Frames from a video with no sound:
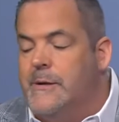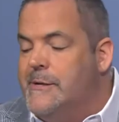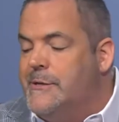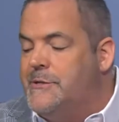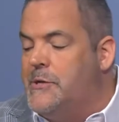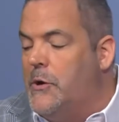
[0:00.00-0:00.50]

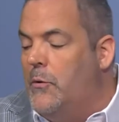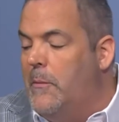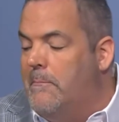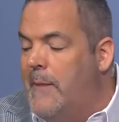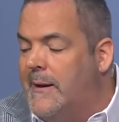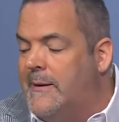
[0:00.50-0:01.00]
So
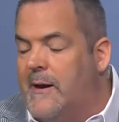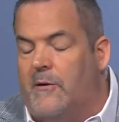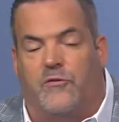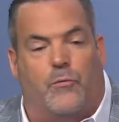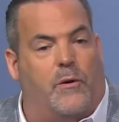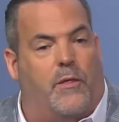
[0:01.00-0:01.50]
Medicare
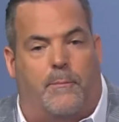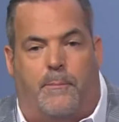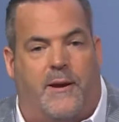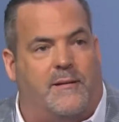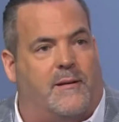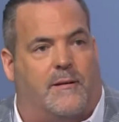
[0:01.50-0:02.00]
is one of the
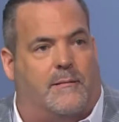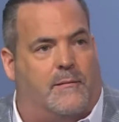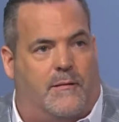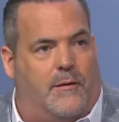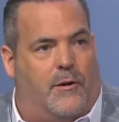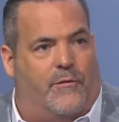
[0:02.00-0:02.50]
basic,
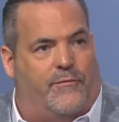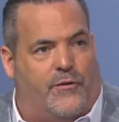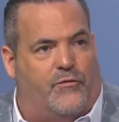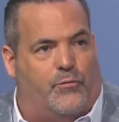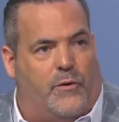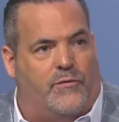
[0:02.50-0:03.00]
you know,
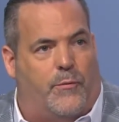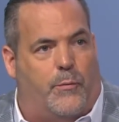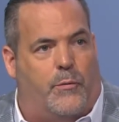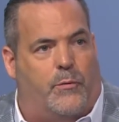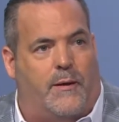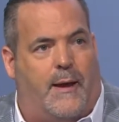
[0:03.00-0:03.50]
first ones that we
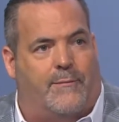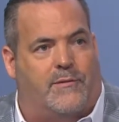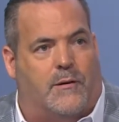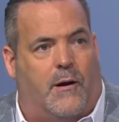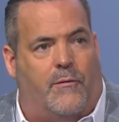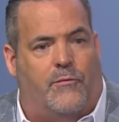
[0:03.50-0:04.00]
really have to
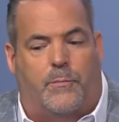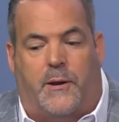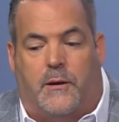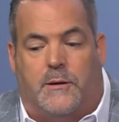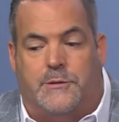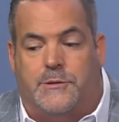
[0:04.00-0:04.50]
cover
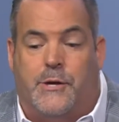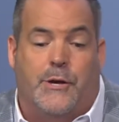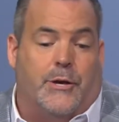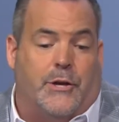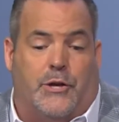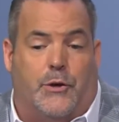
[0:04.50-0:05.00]
because
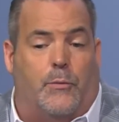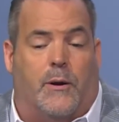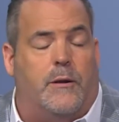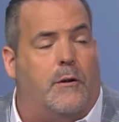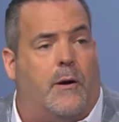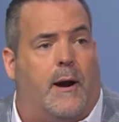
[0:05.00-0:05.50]
you want
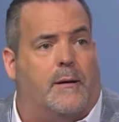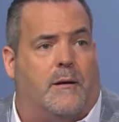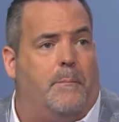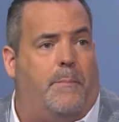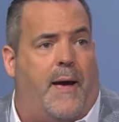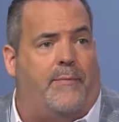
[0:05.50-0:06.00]
to know how to
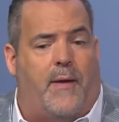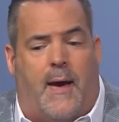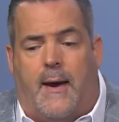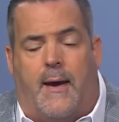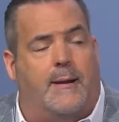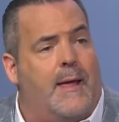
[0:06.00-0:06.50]
combat
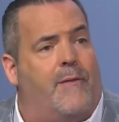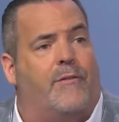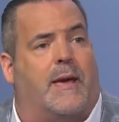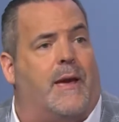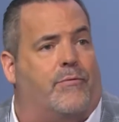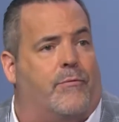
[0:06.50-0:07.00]
that and
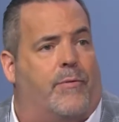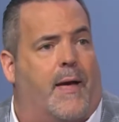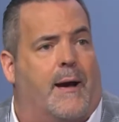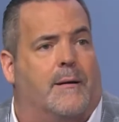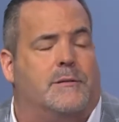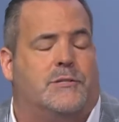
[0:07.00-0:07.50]
navigate through
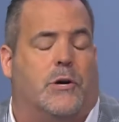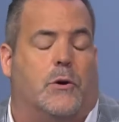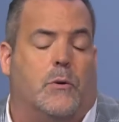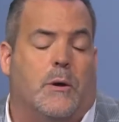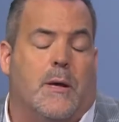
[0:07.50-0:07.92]
that. So